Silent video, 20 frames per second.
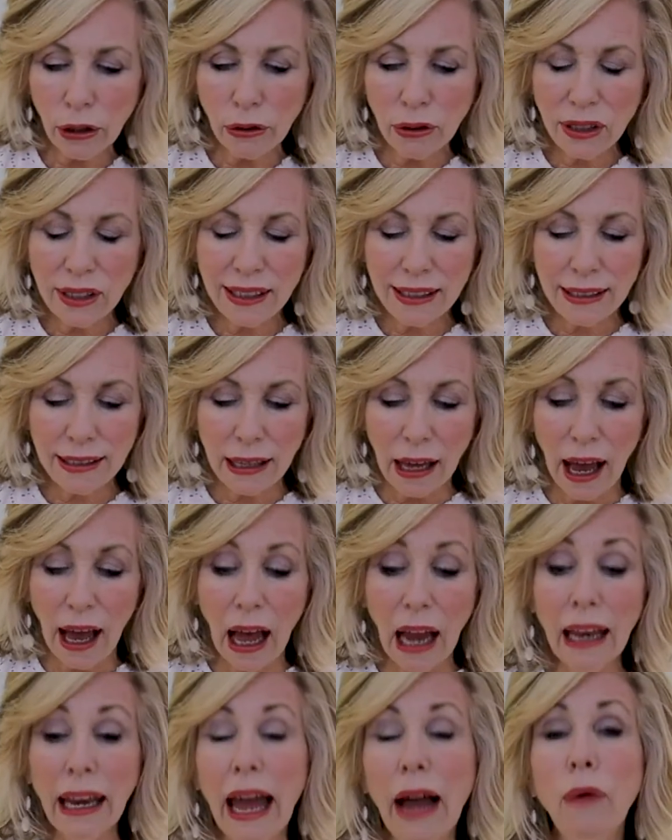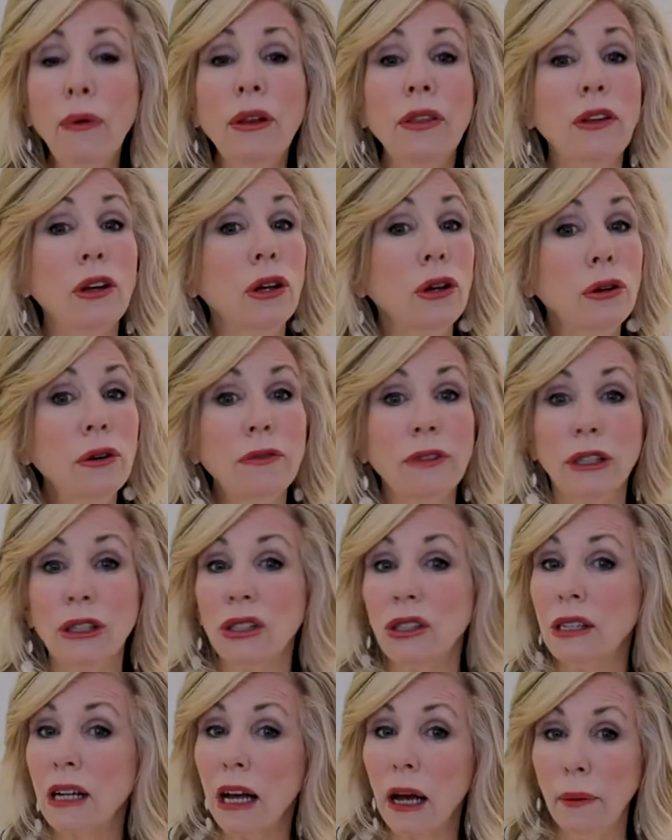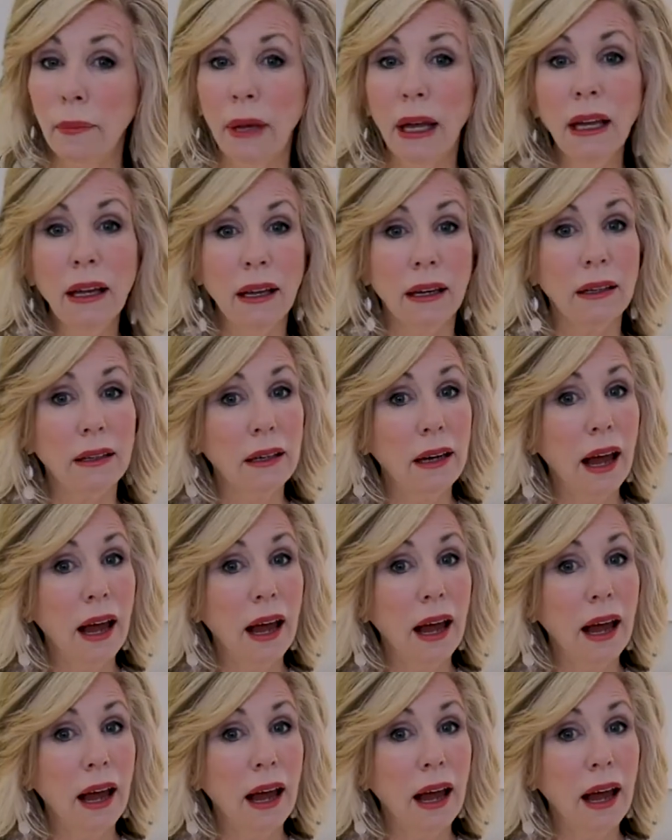the universe to come in